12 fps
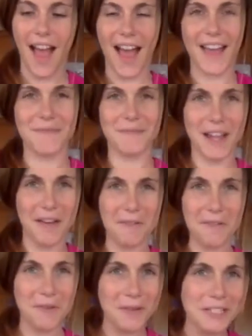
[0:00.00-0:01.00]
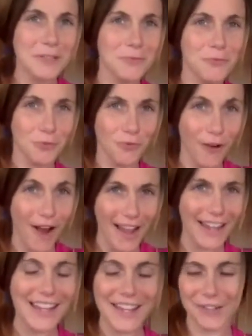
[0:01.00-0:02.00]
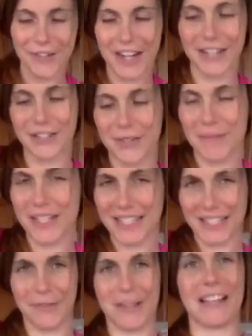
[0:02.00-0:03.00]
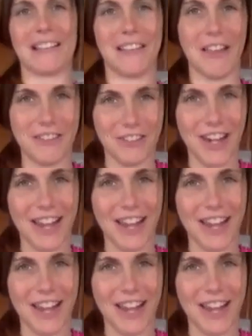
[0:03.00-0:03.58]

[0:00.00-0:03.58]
I'm now going to try and create a gymnast doing a lunge.